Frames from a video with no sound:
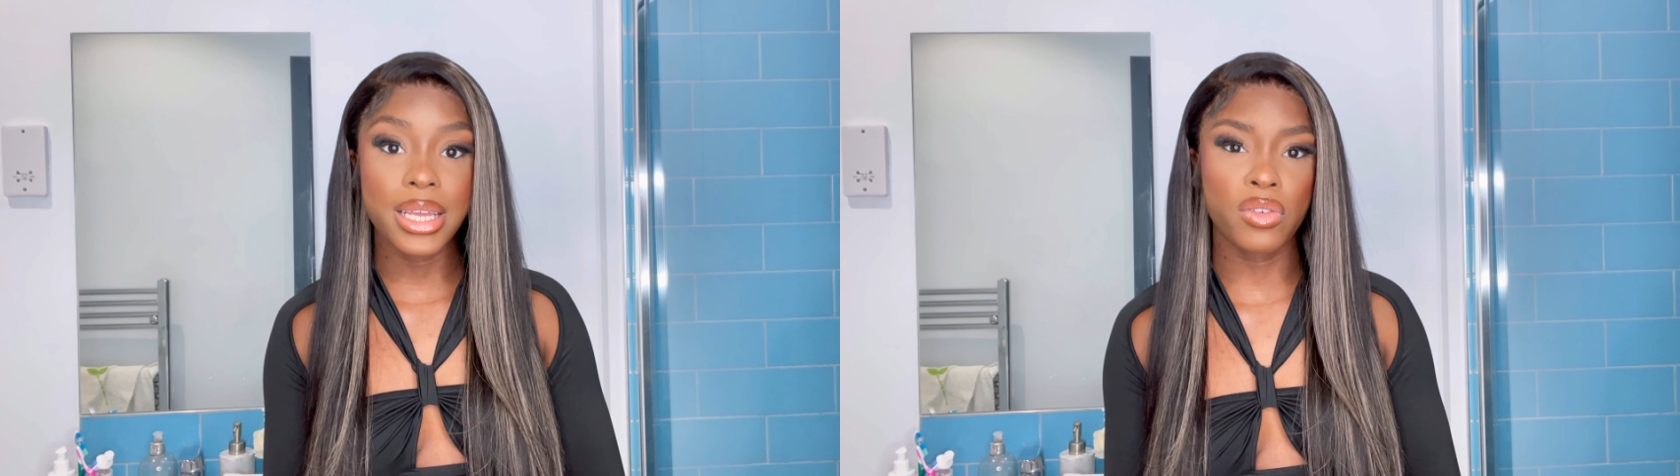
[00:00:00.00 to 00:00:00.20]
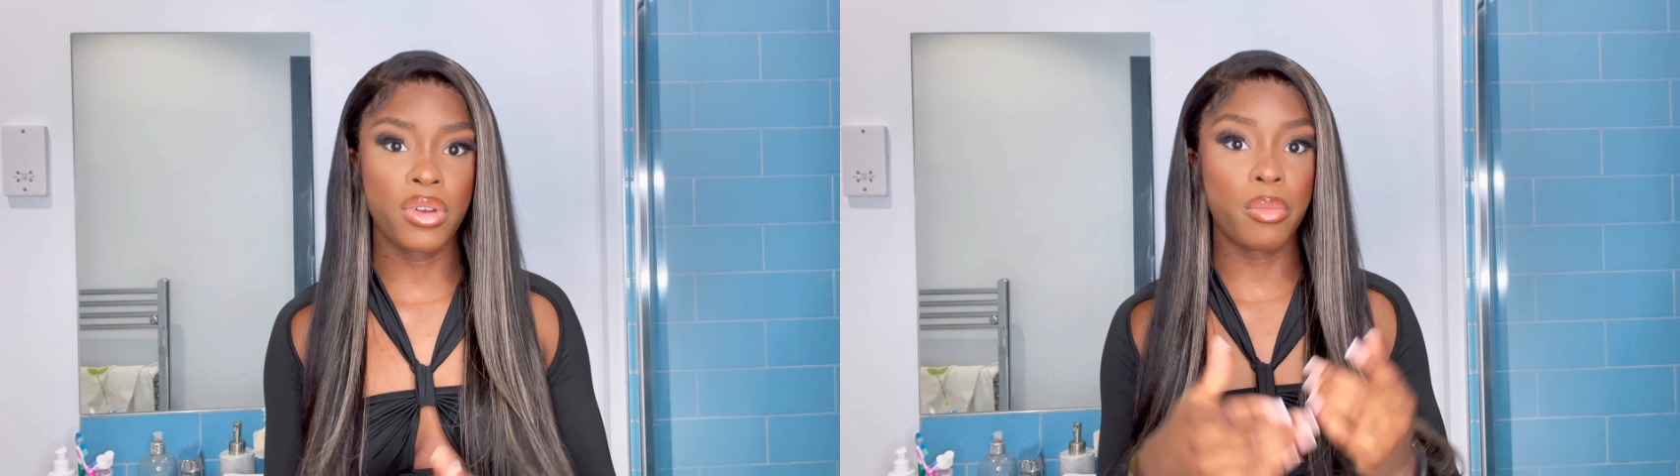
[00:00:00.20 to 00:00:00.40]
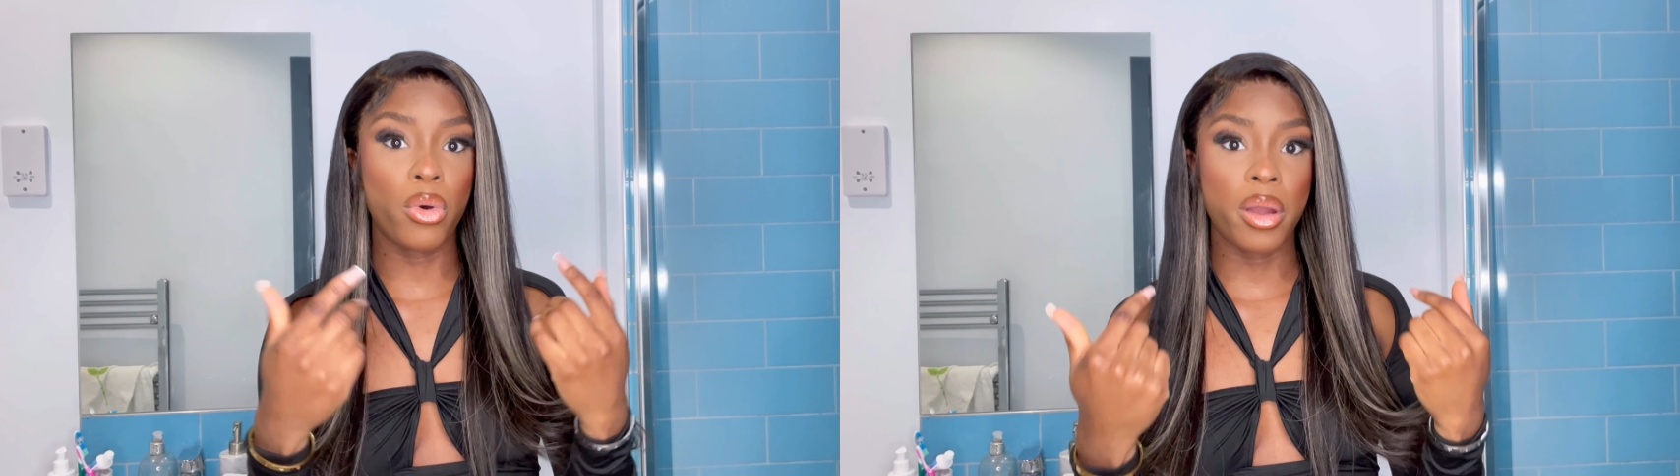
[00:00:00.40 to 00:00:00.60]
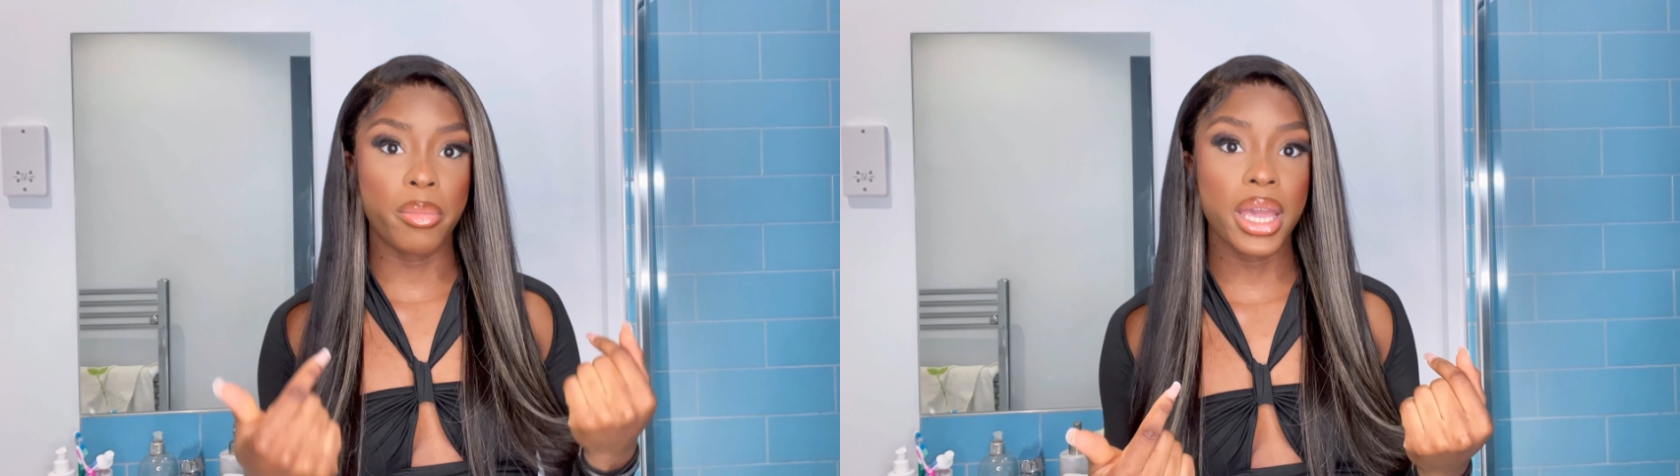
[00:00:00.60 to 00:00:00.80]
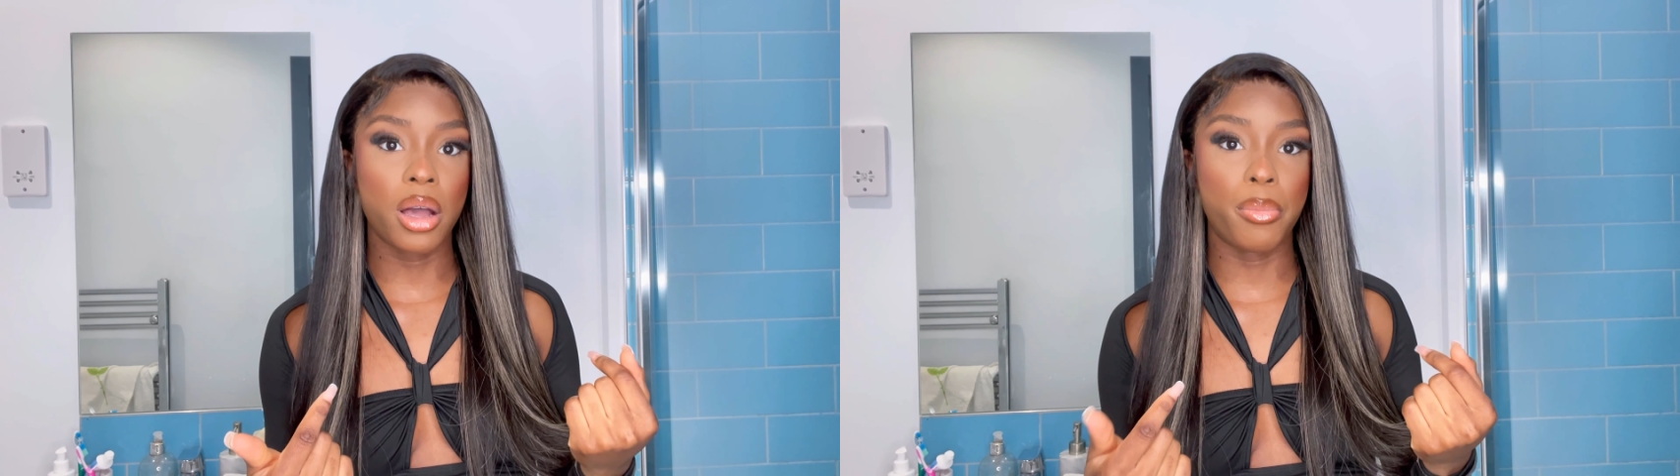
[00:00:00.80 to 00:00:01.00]
Obviously I'm wearing
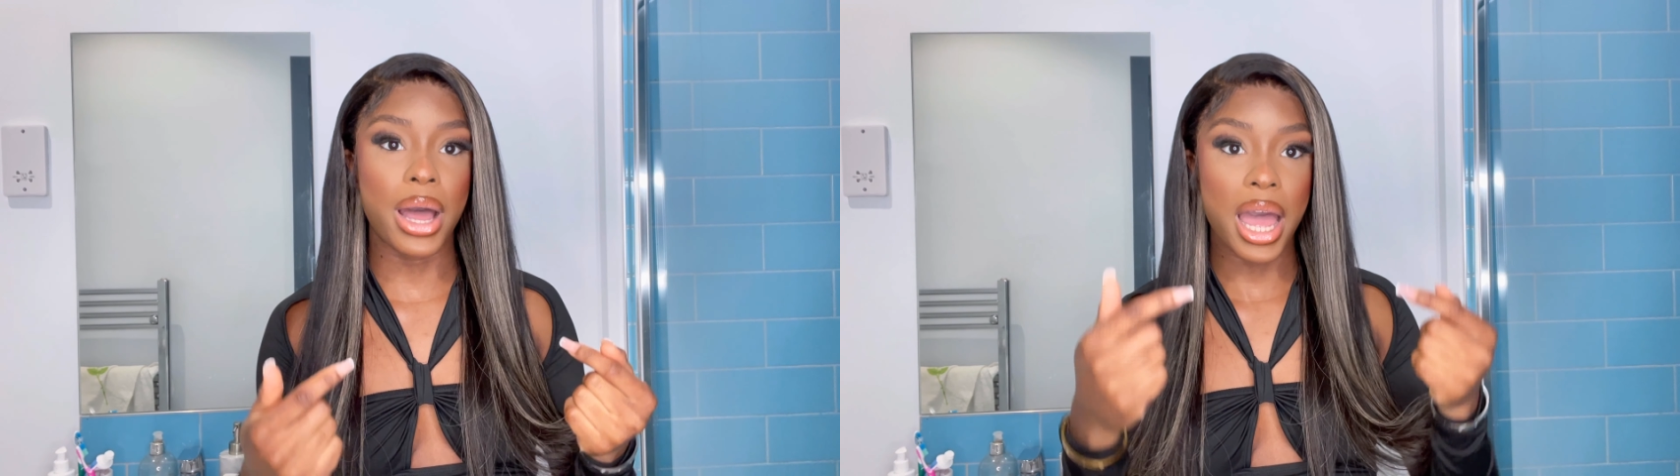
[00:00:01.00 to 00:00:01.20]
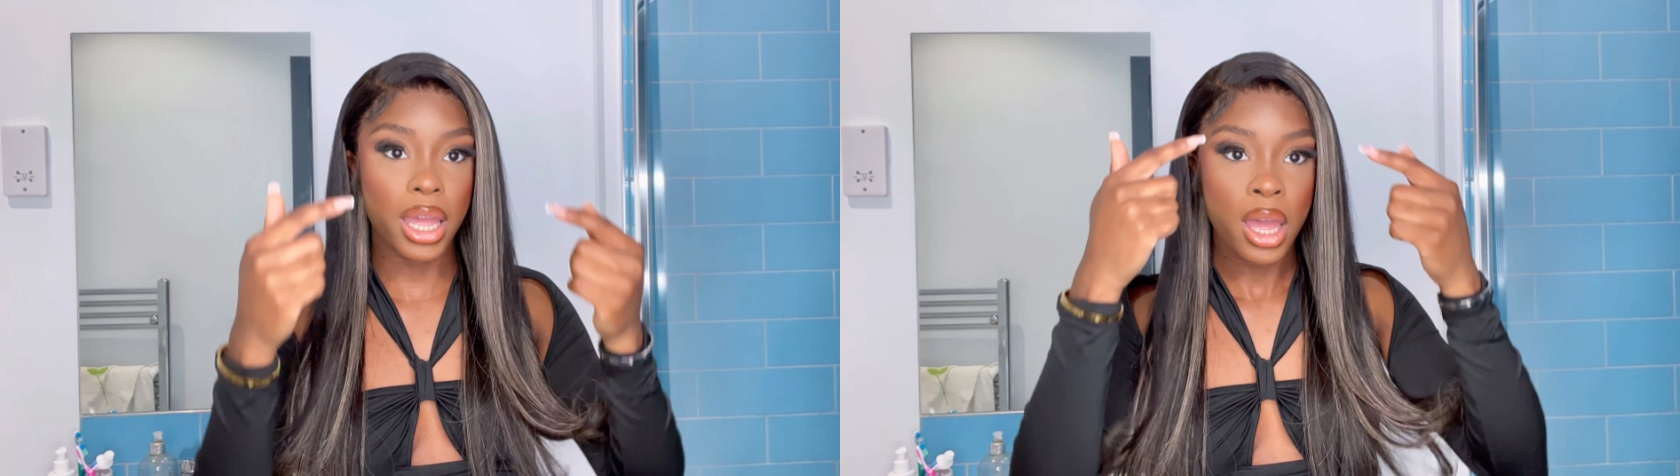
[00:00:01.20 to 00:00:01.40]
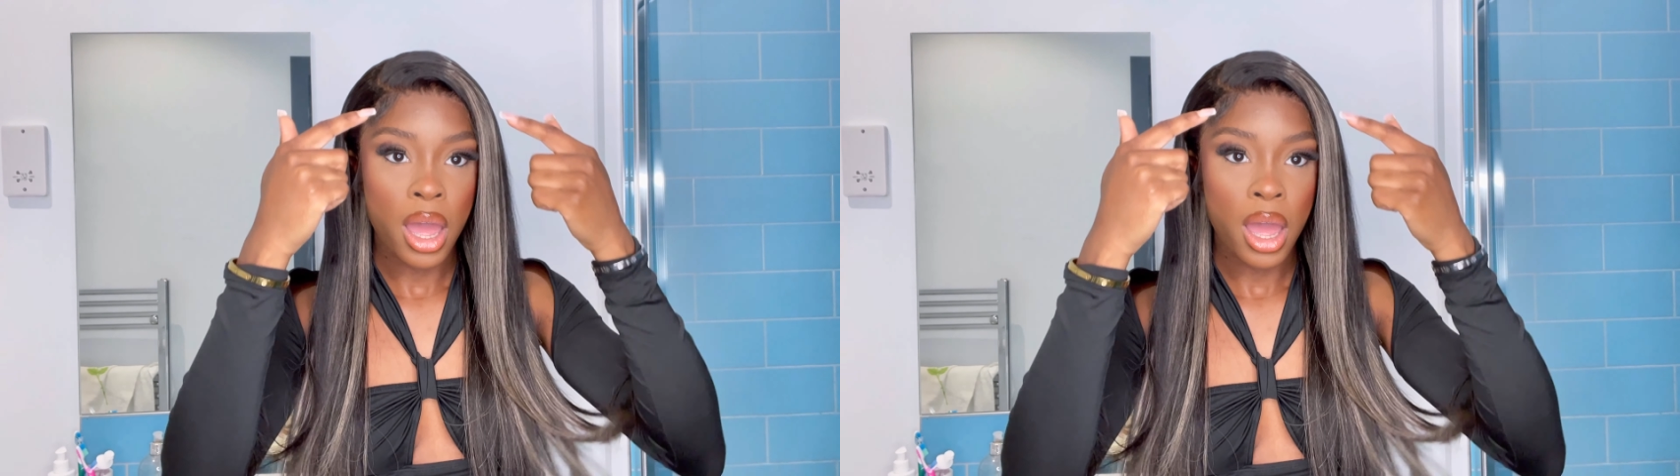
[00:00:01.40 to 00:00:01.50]
makeup, but I